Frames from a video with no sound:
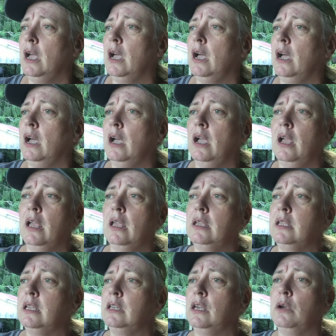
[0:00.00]

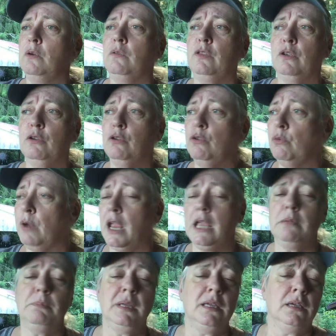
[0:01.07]
They're
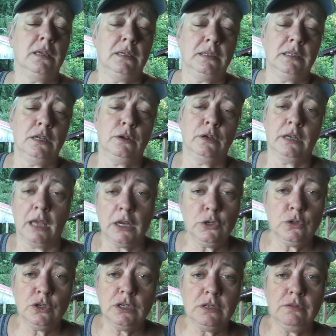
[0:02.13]
great because they're a
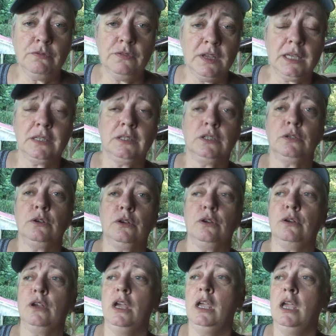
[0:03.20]
nitrogen
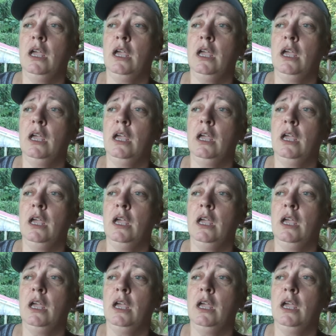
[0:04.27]
fixer.